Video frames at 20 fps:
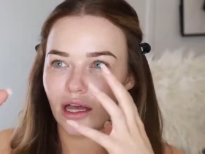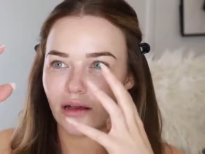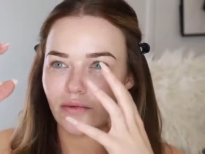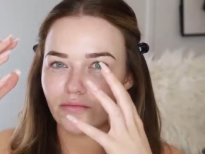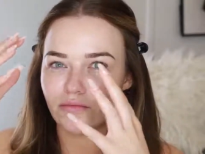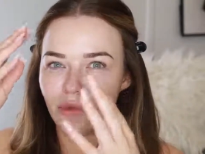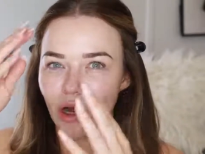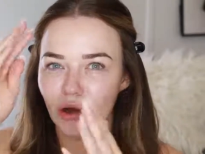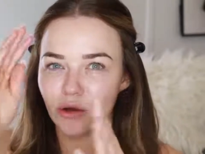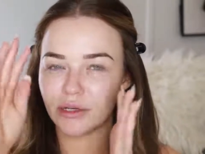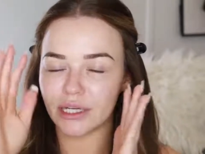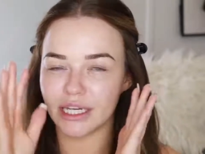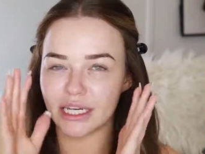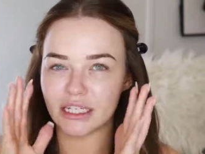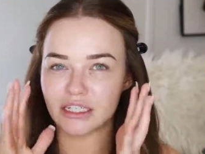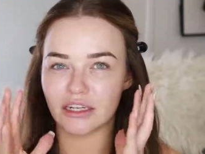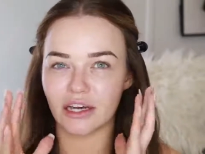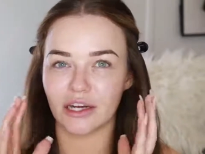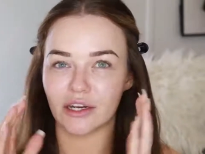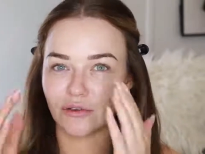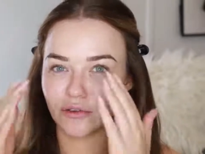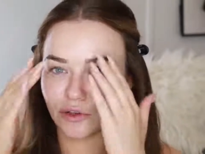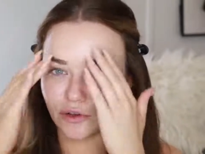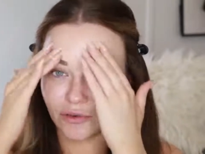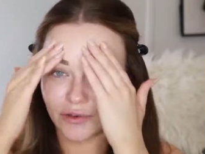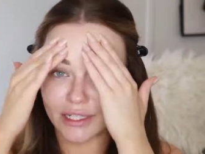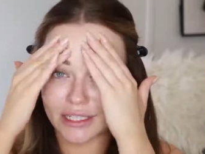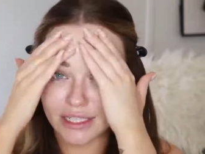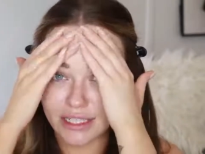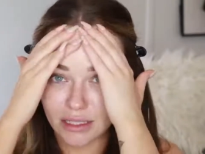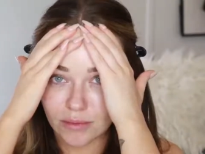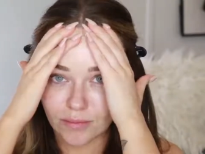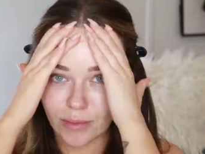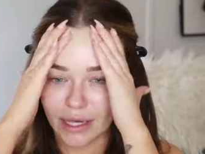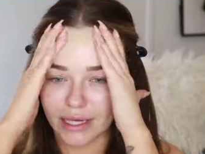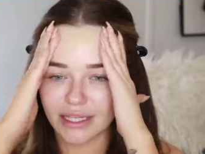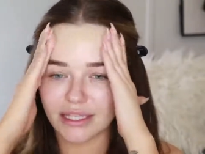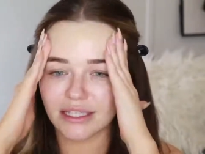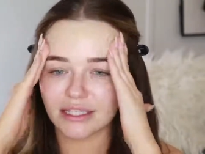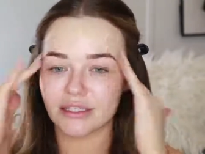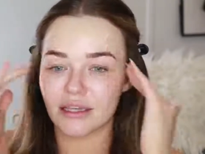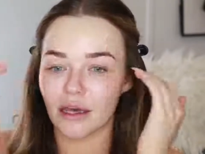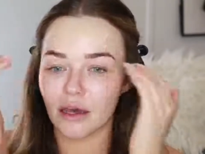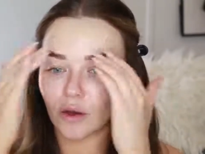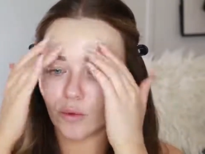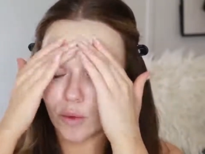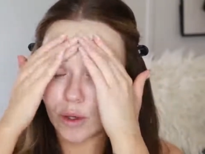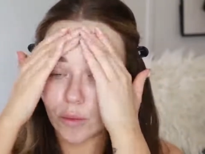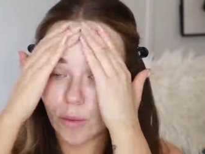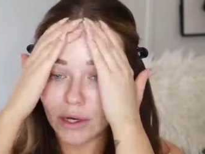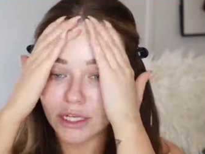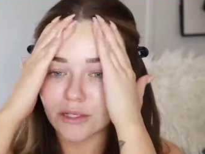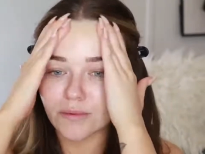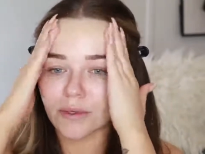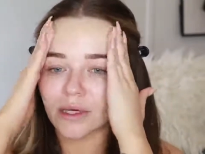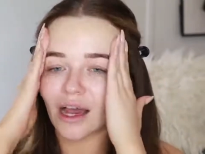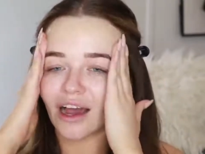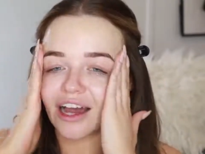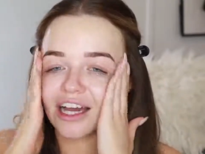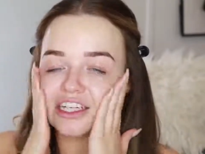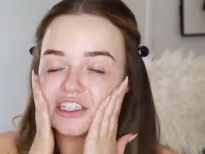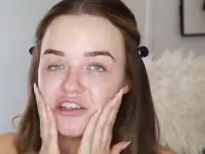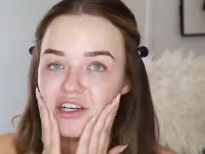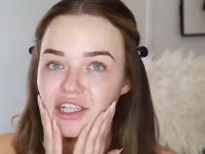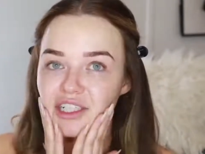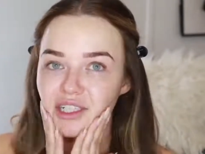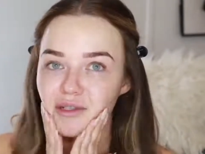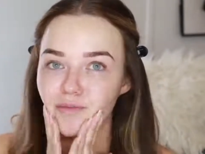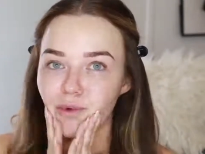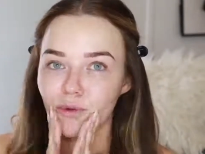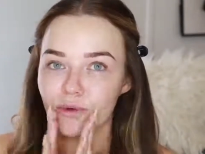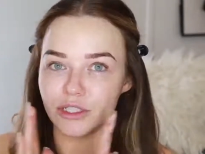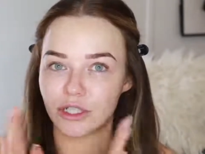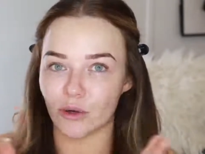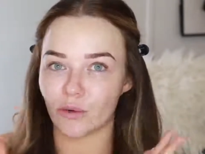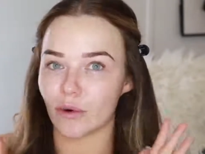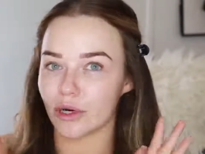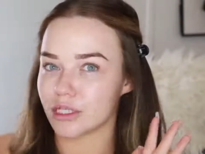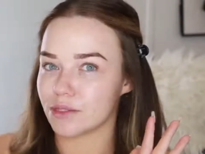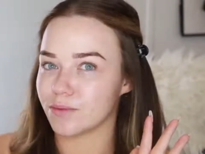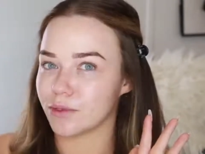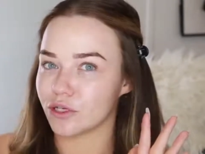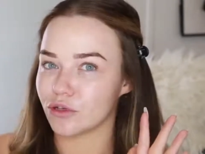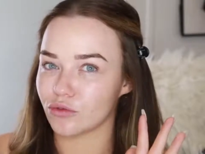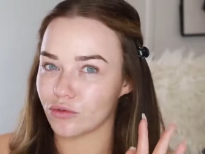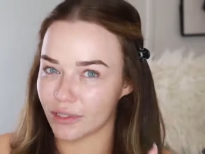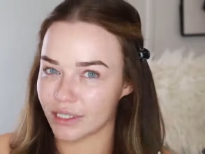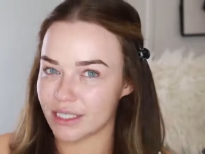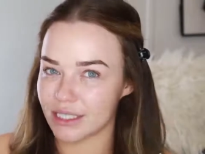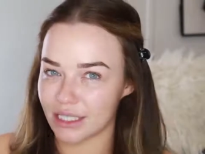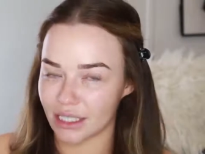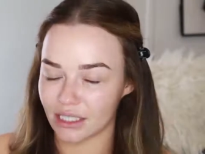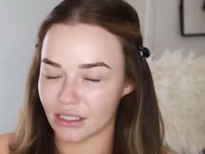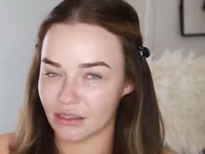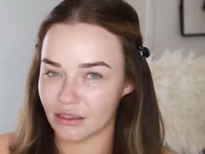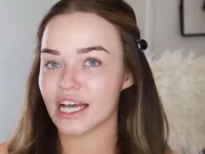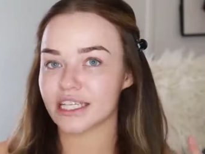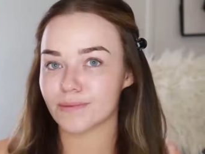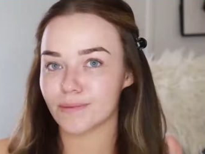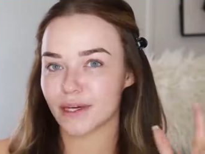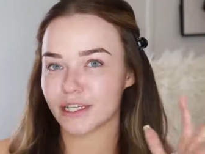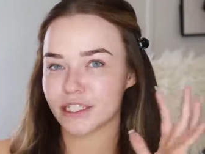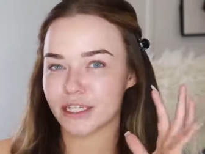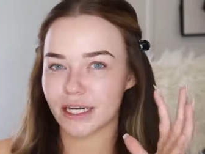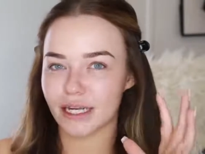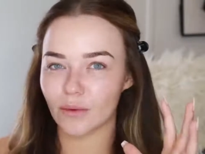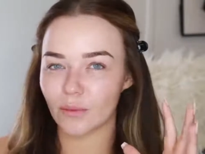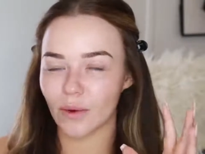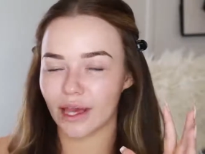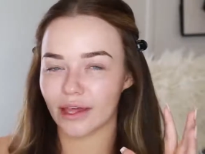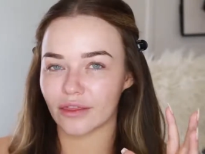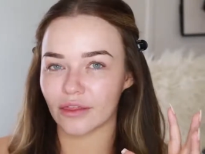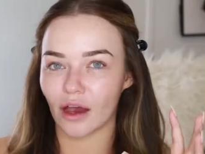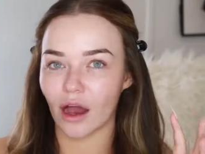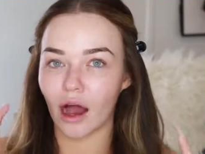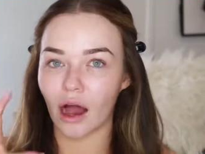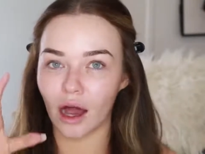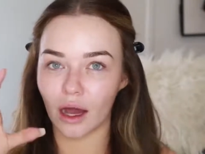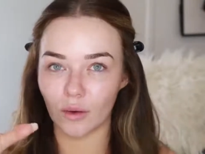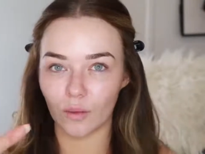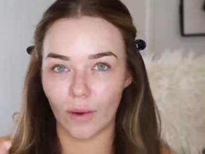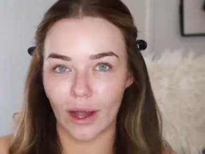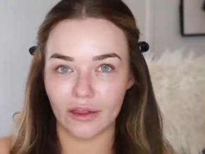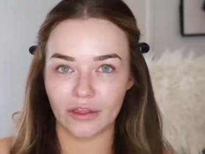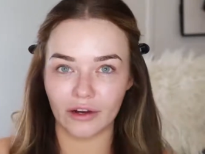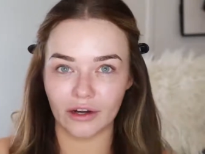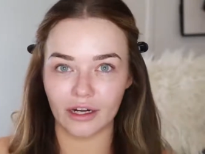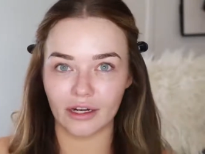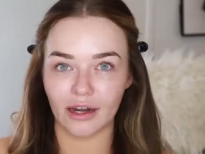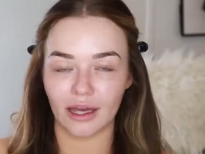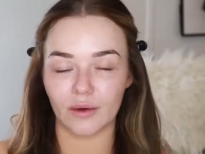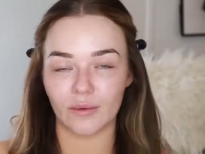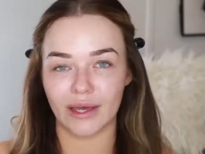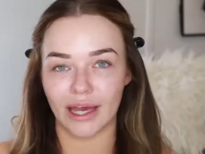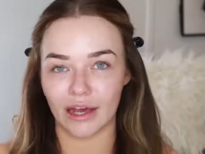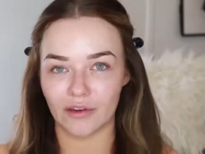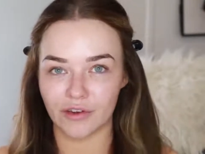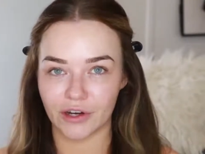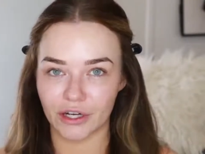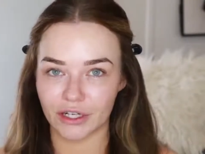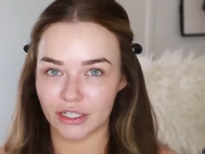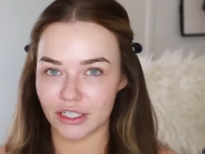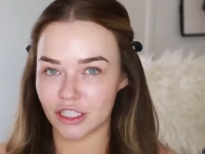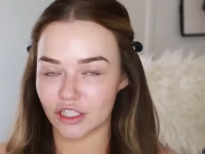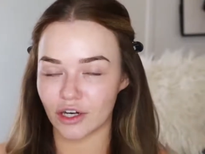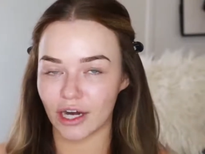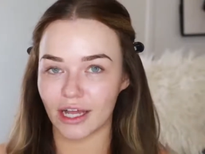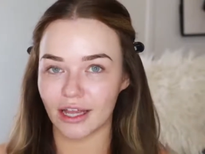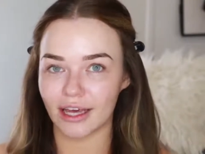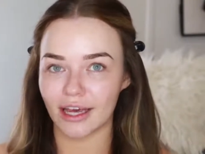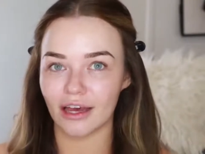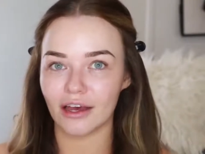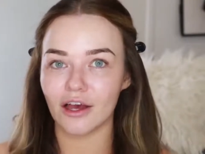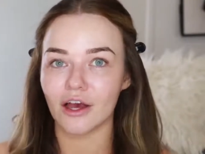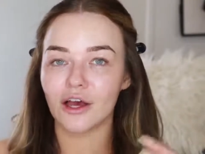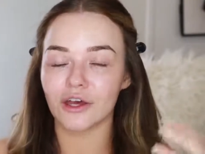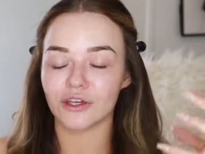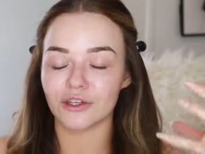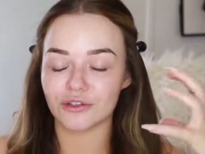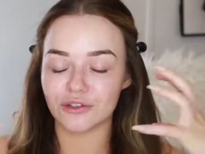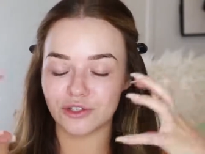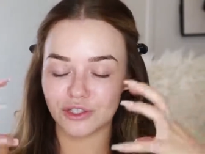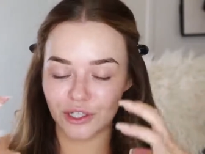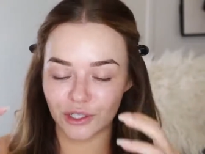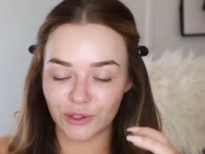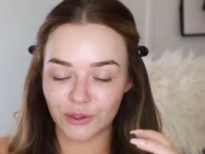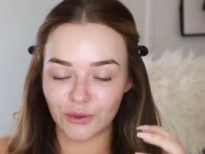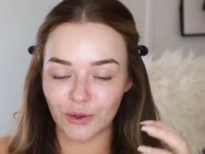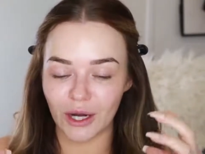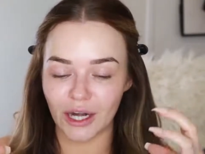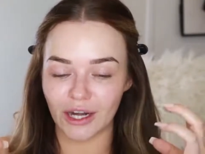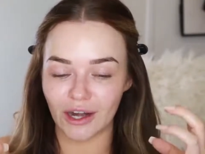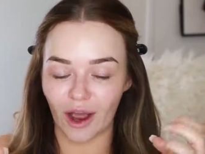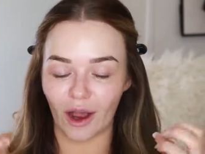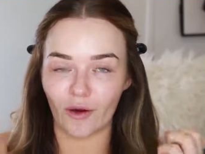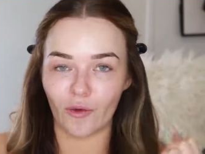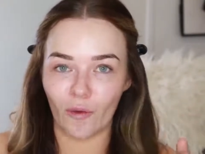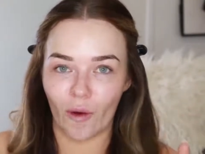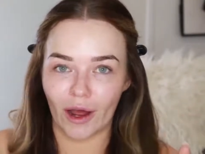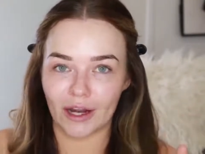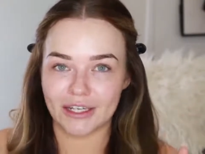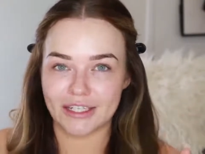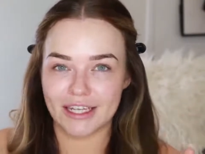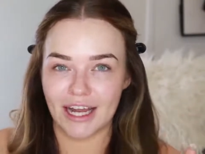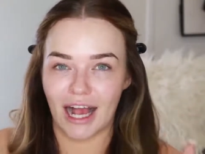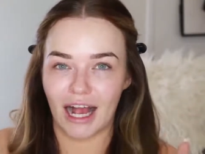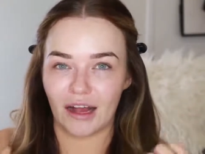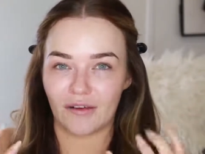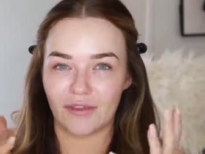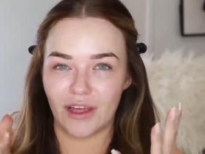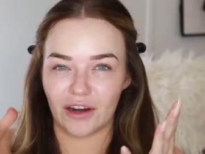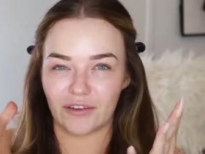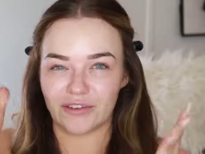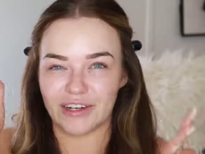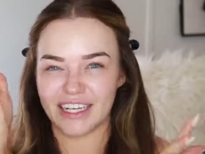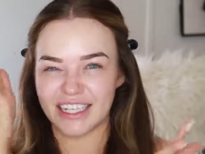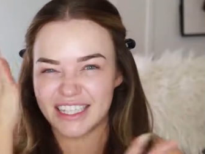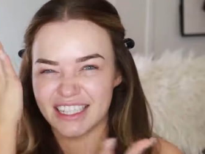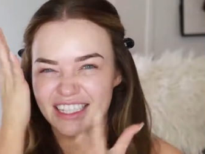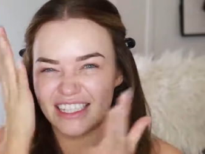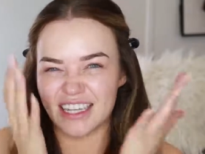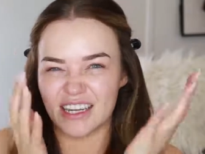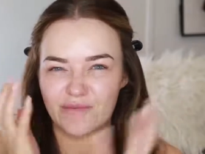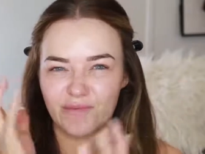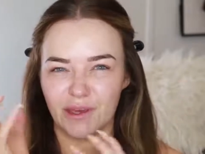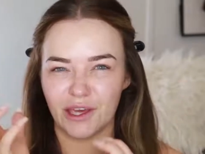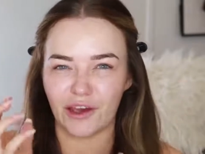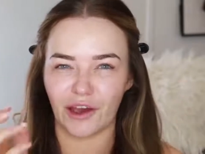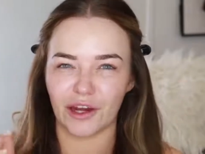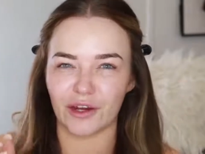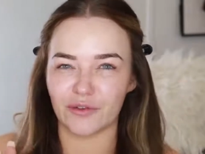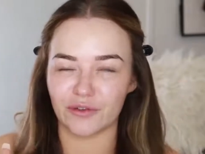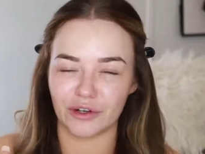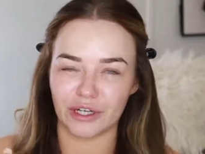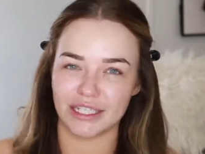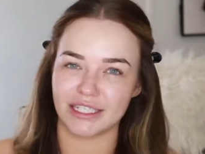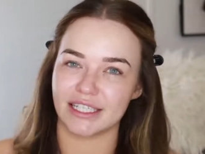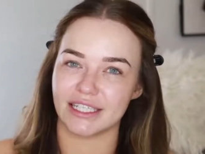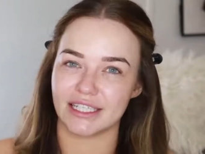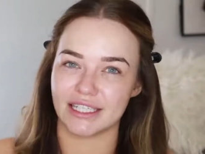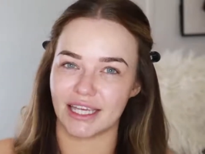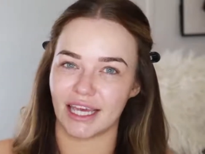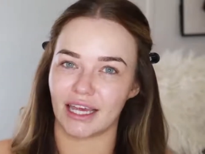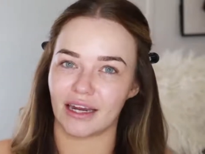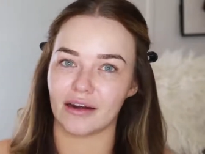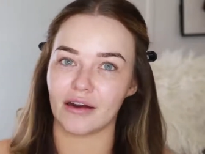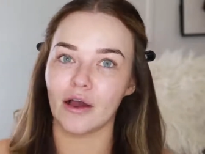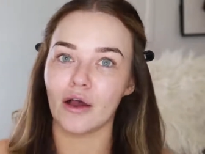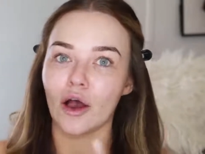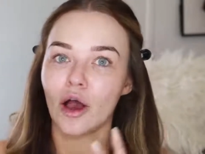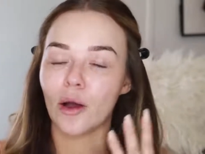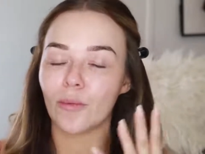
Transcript: emollient kind of greasy base. We want to be hydrated, but we don't want to be greasy. Especially with hot weather like we have here in Australia, you do not want to have that really slippy kind of greasy skin,